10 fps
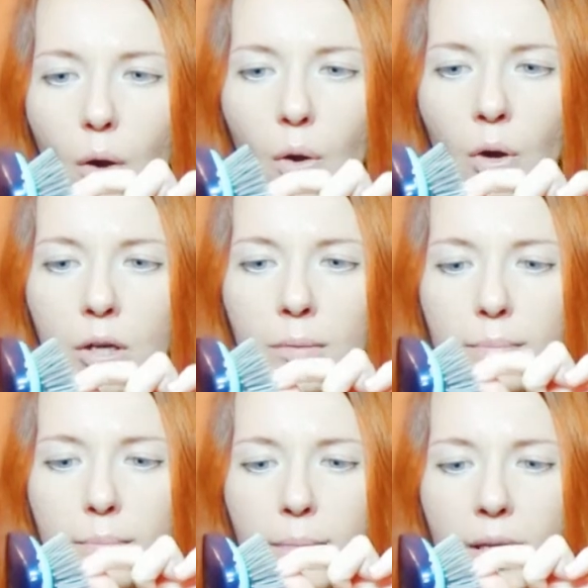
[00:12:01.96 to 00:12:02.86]
or
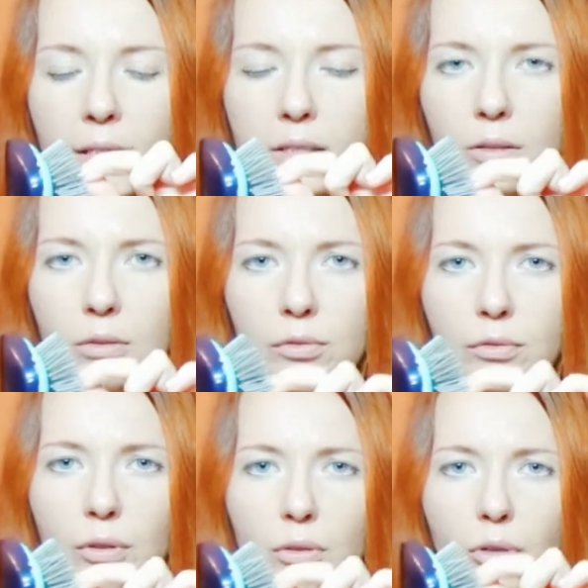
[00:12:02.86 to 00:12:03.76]
made of
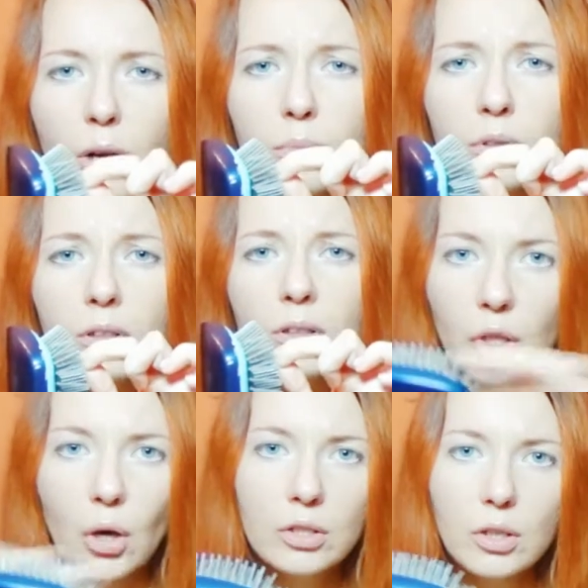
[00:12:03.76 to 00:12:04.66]
rubber,
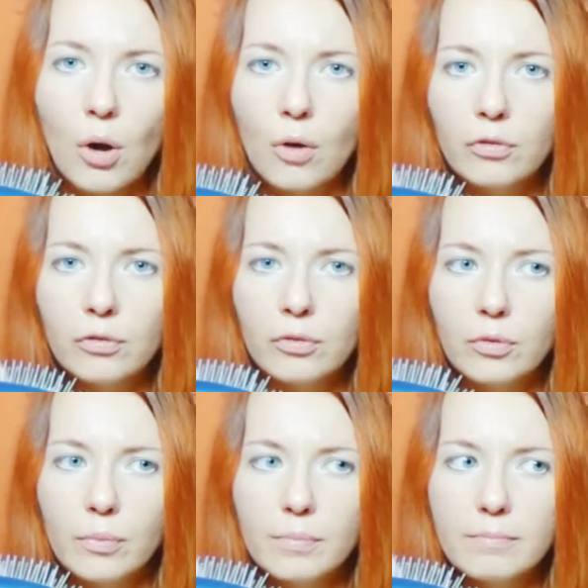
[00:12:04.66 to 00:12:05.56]
not of
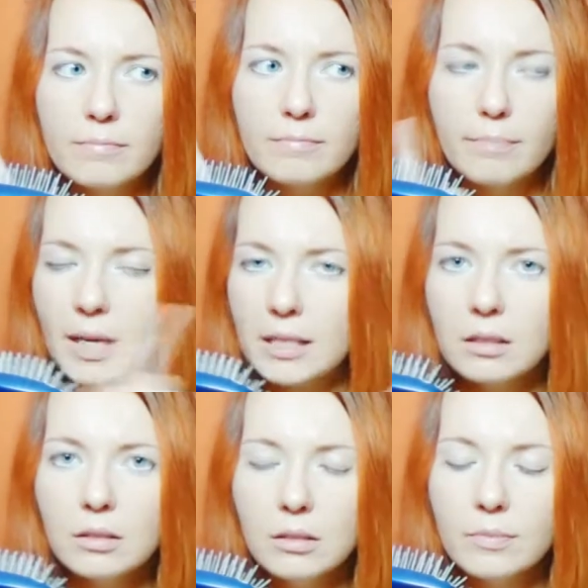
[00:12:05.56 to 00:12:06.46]

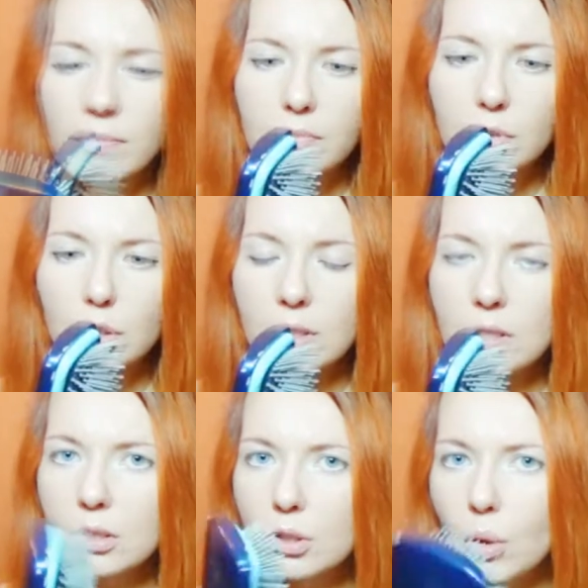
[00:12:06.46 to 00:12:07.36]
metal,
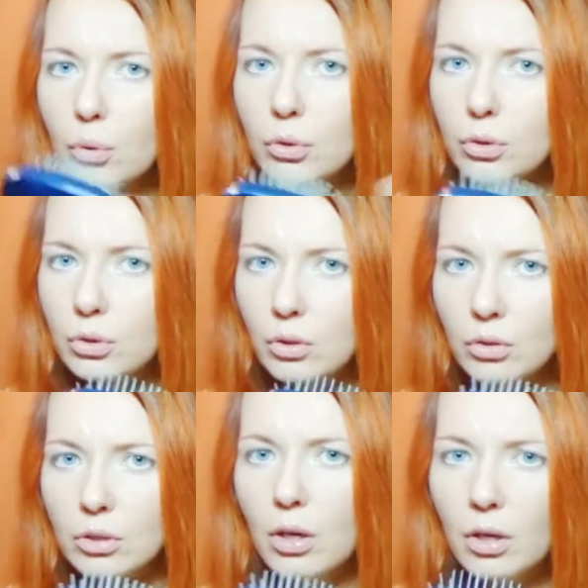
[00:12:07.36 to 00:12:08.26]
just so you do
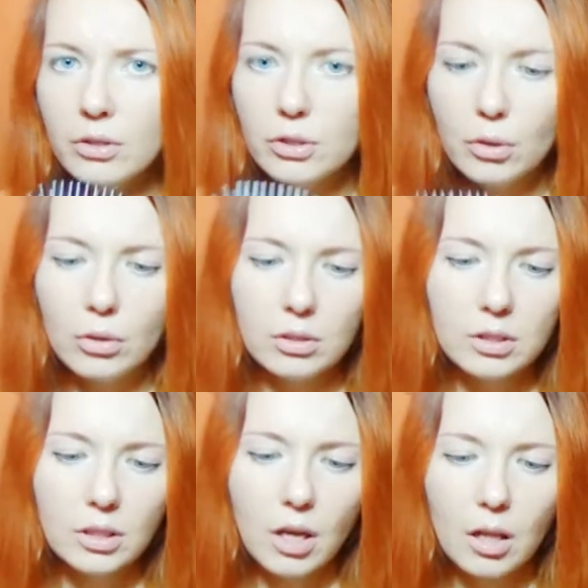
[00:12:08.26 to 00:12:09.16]
not hurt your
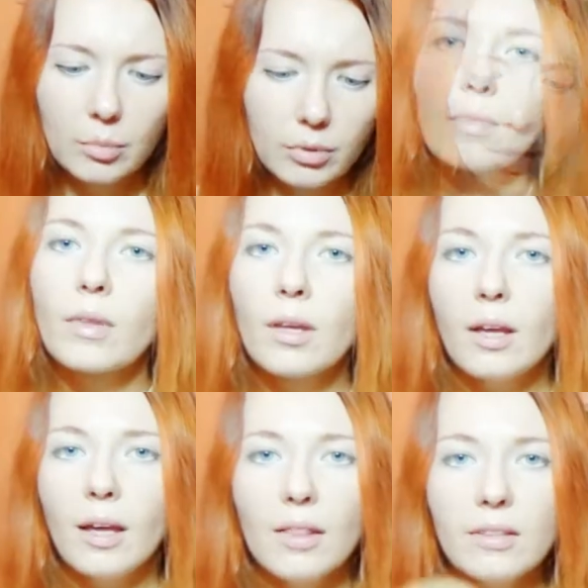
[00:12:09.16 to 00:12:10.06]
scalp.
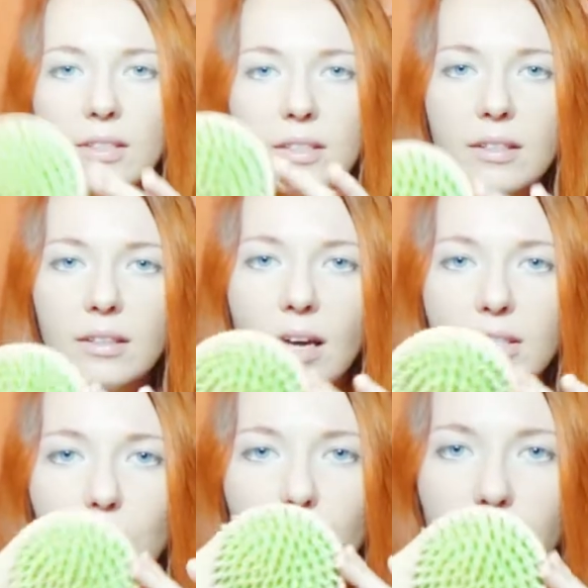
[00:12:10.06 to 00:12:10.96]
And this is the
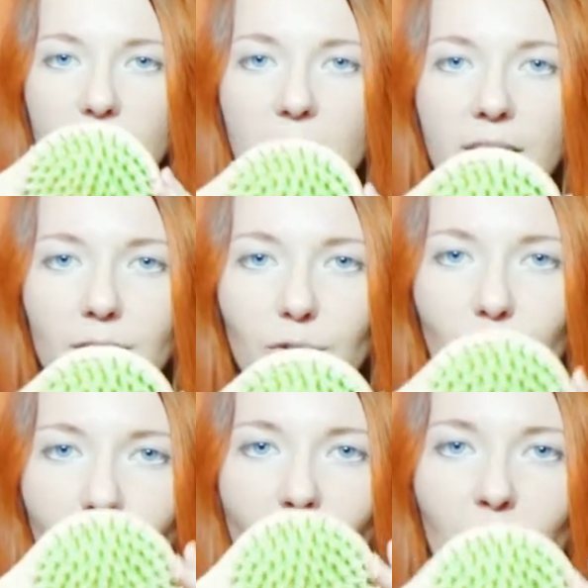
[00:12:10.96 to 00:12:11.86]
last representative
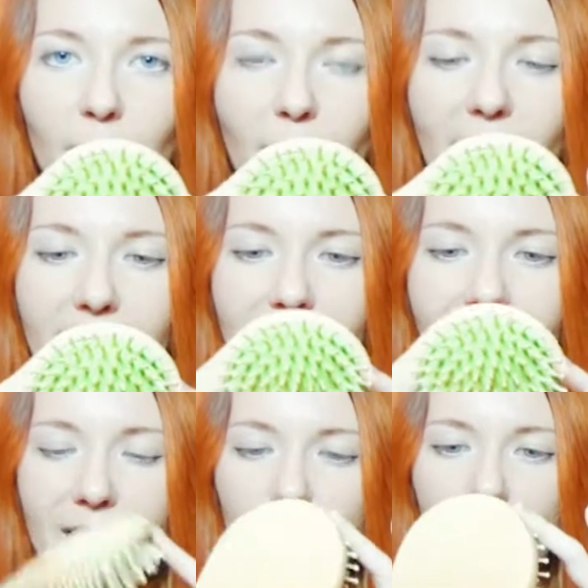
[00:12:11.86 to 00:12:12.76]
of my
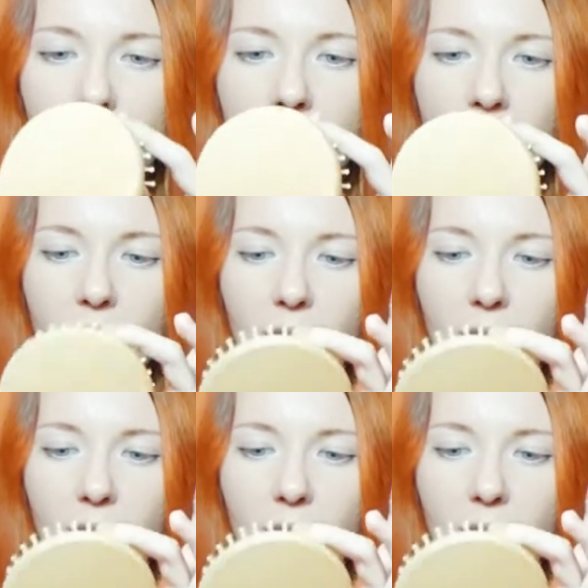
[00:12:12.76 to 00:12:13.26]
collection.